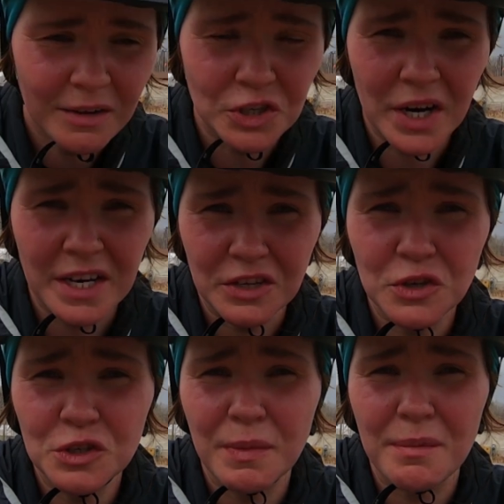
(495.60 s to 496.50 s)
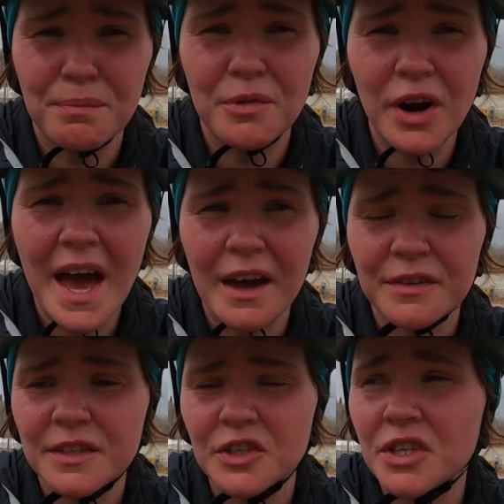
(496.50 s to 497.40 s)
I'm trying to use my
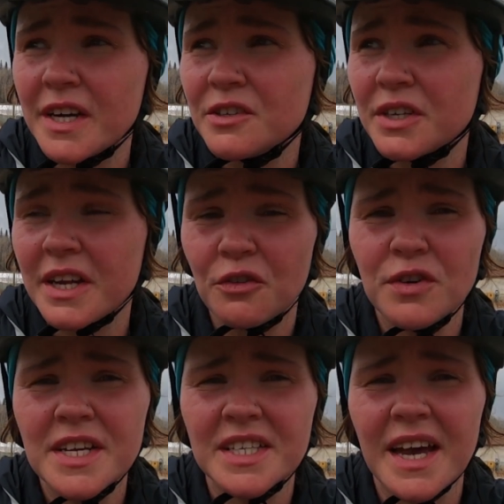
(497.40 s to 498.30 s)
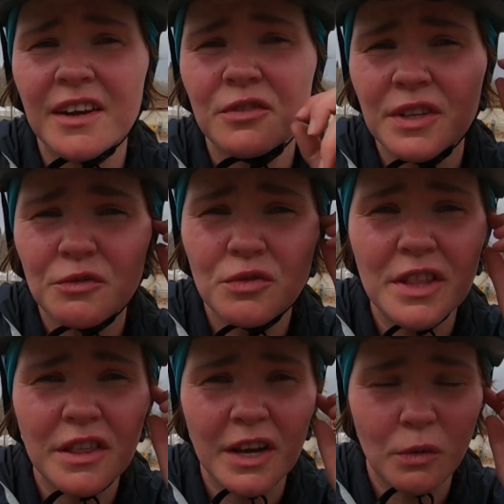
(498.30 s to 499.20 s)
breath to try and kind of reset and really
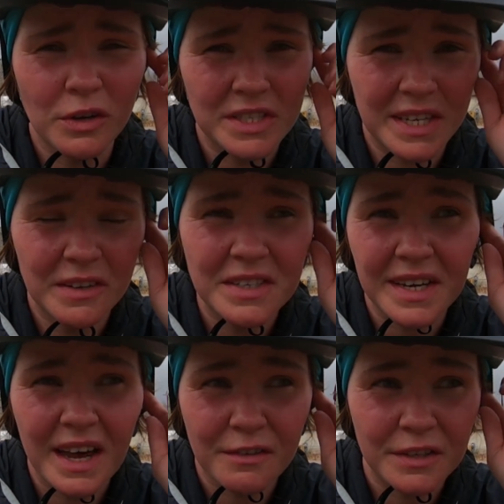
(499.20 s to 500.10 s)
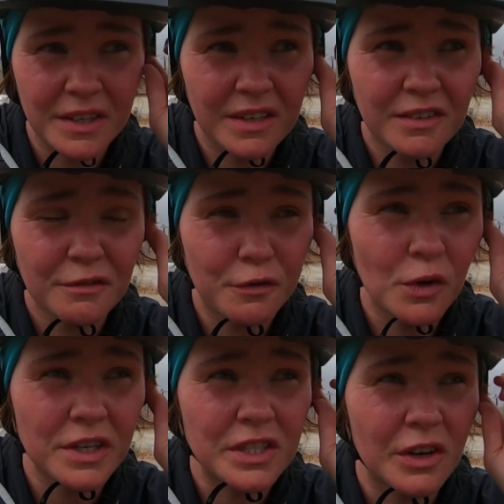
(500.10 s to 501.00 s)
rethink what skills I have to focus